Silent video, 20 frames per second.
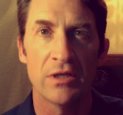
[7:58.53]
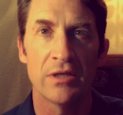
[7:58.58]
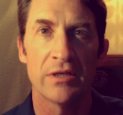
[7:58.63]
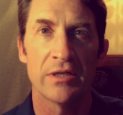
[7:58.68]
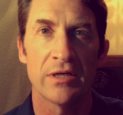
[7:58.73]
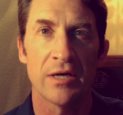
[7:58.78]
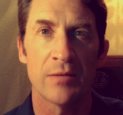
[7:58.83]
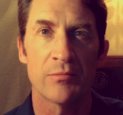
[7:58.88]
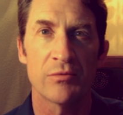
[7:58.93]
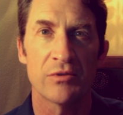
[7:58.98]

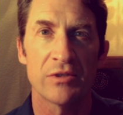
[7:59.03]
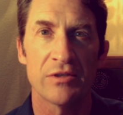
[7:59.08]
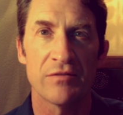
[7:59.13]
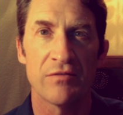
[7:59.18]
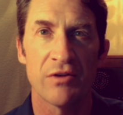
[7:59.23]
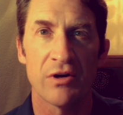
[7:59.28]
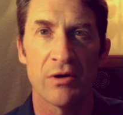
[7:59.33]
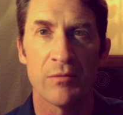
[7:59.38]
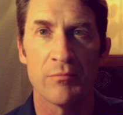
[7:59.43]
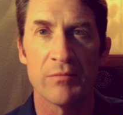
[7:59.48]
And I believe
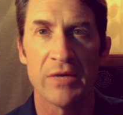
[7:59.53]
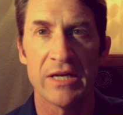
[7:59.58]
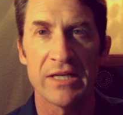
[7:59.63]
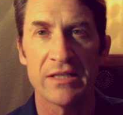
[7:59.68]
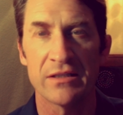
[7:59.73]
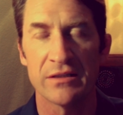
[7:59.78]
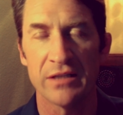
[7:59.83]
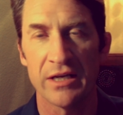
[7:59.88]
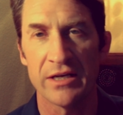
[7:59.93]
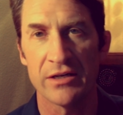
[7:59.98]
there are many
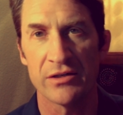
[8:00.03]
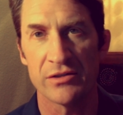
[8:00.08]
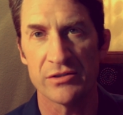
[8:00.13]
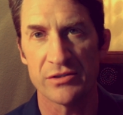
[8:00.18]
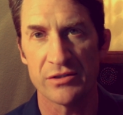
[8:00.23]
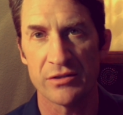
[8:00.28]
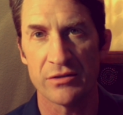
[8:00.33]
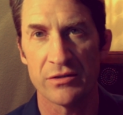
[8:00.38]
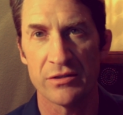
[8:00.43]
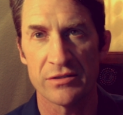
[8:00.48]
layers
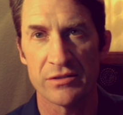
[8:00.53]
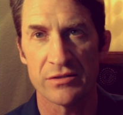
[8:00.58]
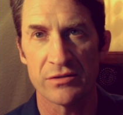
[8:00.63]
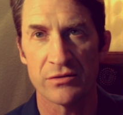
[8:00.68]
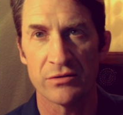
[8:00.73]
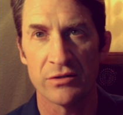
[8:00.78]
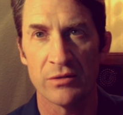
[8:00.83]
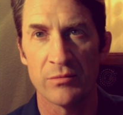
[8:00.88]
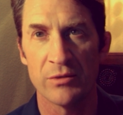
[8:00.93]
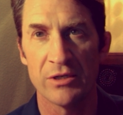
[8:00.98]
to
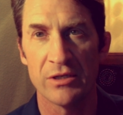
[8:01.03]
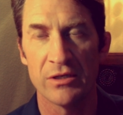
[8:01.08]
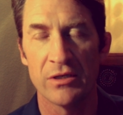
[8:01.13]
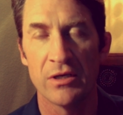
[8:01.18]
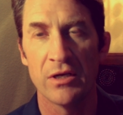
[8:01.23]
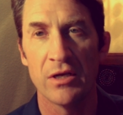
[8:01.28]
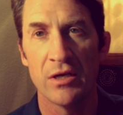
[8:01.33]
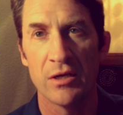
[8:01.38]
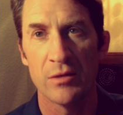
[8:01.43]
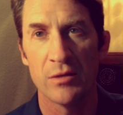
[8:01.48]
deliberate
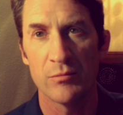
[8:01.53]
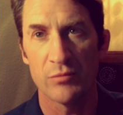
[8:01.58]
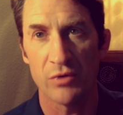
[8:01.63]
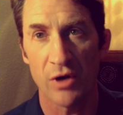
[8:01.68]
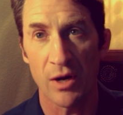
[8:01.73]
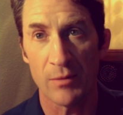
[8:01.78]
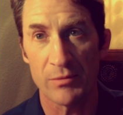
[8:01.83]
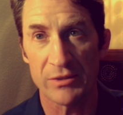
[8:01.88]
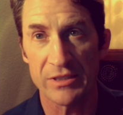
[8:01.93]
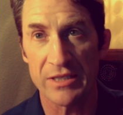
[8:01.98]

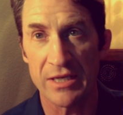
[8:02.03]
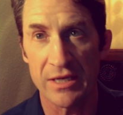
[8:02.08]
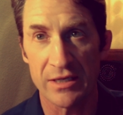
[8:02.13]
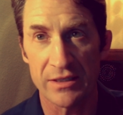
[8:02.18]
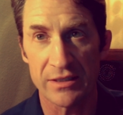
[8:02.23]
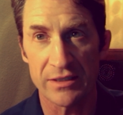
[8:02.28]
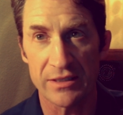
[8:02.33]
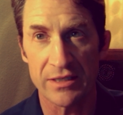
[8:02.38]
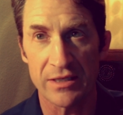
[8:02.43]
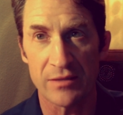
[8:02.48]
propaganda
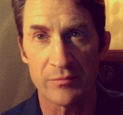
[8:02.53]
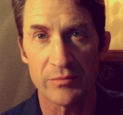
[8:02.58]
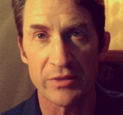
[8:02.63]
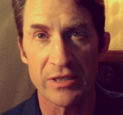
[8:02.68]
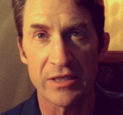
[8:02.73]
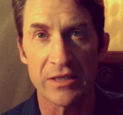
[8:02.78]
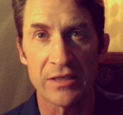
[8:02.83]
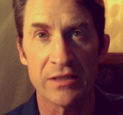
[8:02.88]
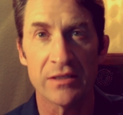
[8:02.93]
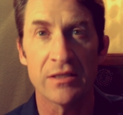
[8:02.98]

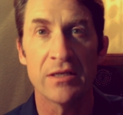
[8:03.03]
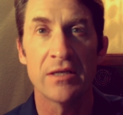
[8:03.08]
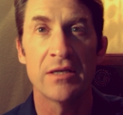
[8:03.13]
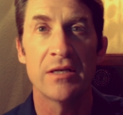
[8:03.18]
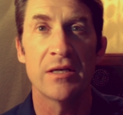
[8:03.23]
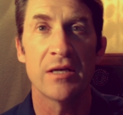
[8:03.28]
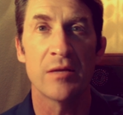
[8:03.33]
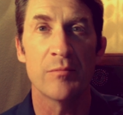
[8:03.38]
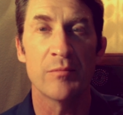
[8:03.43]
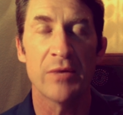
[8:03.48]
campaign
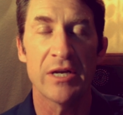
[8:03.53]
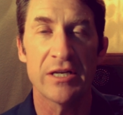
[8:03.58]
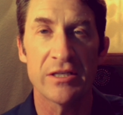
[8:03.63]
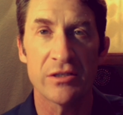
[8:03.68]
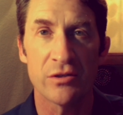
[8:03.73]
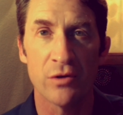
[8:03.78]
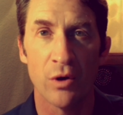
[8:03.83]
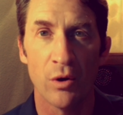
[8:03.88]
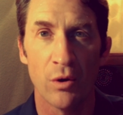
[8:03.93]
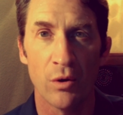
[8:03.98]
and many
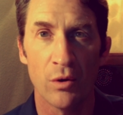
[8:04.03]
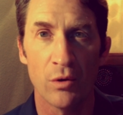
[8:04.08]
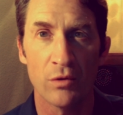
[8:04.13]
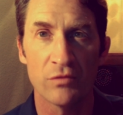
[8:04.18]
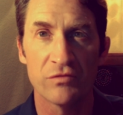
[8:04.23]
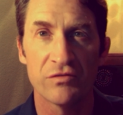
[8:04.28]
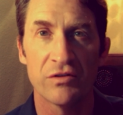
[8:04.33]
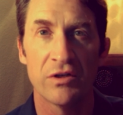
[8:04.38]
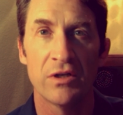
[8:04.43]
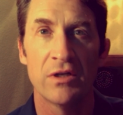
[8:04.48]

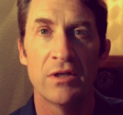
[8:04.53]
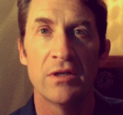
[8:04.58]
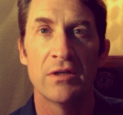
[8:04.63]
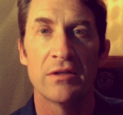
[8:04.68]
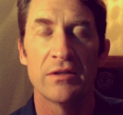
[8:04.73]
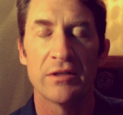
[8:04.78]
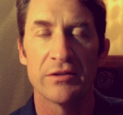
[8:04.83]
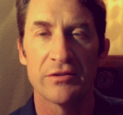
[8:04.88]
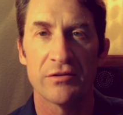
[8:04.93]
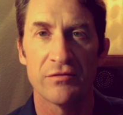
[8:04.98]
goals
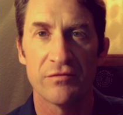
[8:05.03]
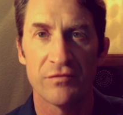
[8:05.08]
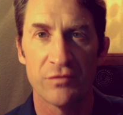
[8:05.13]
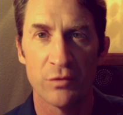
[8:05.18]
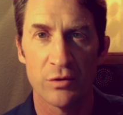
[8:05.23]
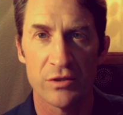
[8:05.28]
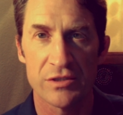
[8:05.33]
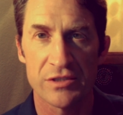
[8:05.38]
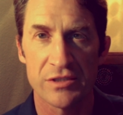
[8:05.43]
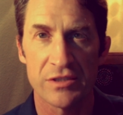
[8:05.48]
that the
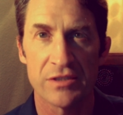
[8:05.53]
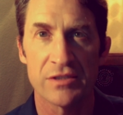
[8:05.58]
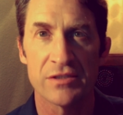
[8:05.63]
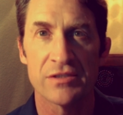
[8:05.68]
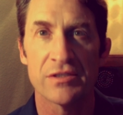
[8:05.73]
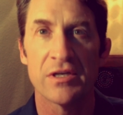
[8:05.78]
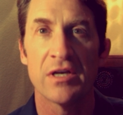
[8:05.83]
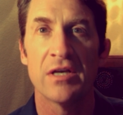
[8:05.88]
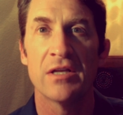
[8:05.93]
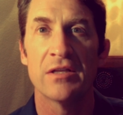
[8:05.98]
forces
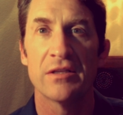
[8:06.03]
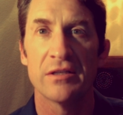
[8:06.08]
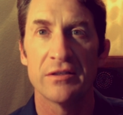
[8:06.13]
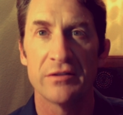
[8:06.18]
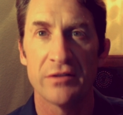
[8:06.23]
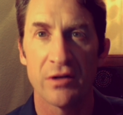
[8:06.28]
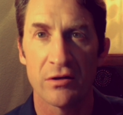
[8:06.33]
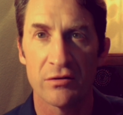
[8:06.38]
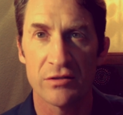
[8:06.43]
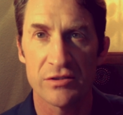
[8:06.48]
that
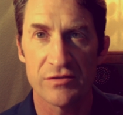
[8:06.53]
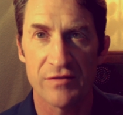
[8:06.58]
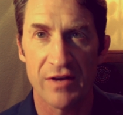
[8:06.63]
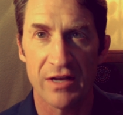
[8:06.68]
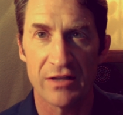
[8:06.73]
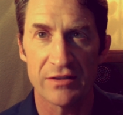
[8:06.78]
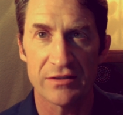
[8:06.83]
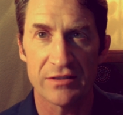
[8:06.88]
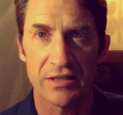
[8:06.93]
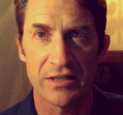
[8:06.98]
Douglas
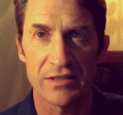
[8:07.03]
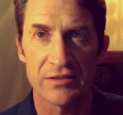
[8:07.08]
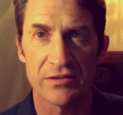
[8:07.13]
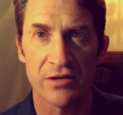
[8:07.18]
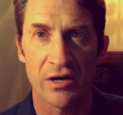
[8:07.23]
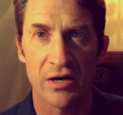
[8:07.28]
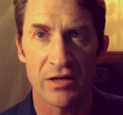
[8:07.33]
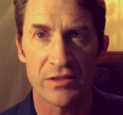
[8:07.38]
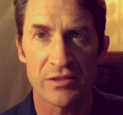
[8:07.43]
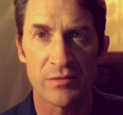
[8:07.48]
Valentine
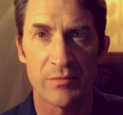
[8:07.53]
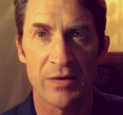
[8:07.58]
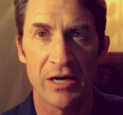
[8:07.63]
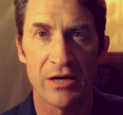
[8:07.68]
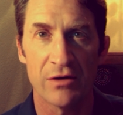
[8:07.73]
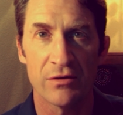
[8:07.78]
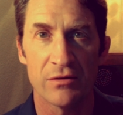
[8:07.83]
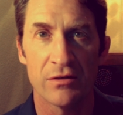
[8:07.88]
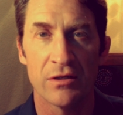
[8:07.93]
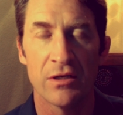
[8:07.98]
talks
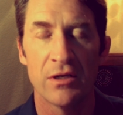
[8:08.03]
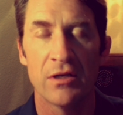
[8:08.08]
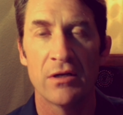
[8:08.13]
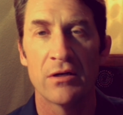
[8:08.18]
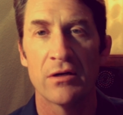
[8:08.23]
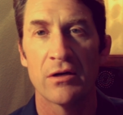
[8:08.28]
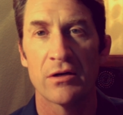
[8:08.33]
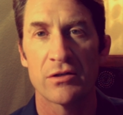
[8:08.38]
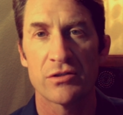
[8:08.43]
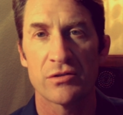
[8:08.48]
about
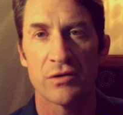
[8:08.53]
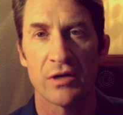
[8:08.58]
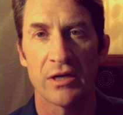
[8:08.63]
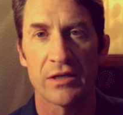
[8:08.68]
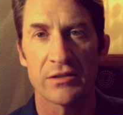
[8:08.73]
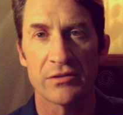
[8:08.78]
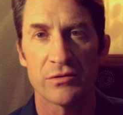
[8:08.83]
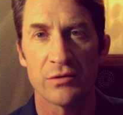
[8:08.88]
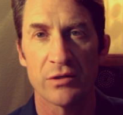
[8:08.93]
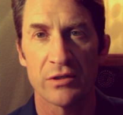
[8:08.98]
are
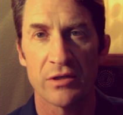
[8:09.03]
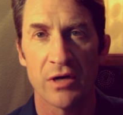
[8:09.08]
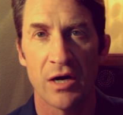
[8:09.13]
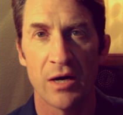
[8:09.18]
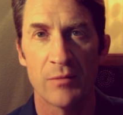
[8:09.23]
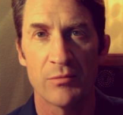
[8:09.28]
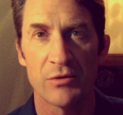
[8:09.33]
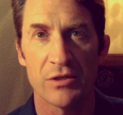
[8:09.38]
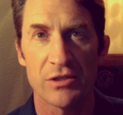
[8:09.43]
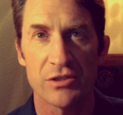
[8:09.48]
trying to
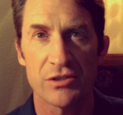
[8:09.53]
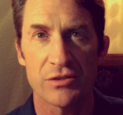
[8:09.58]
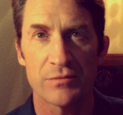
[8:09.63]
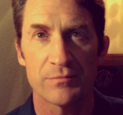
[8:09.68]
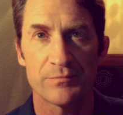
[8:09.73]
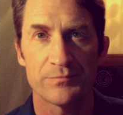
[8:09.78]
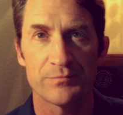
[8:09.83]
accomplish.